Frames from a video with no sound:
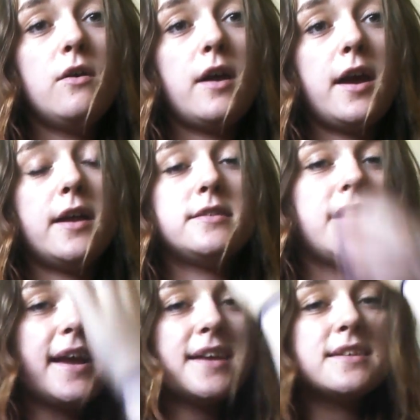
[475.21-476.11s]
And
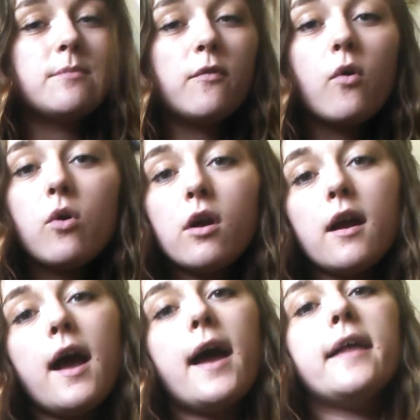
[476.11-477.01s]
like I said
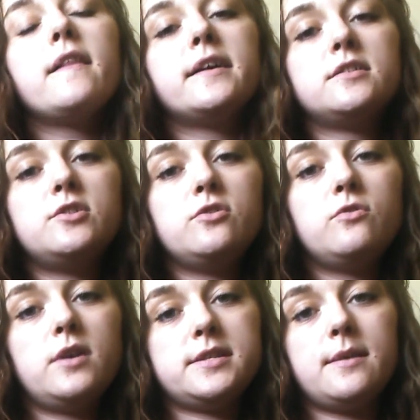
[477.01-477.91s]
before, I'd like to
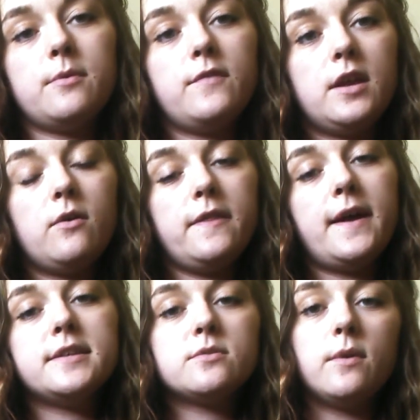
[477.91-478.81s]
do a separate video on
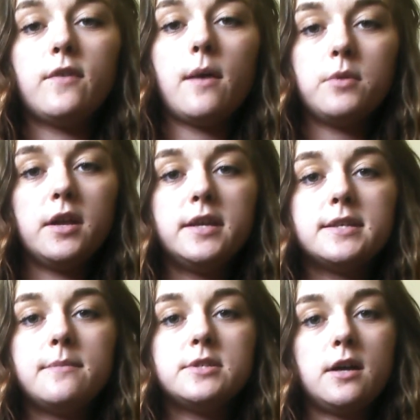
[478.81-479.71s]
that, so we've got plenty of
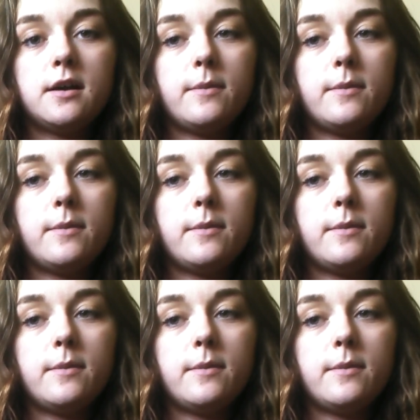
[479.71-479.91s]
time to talk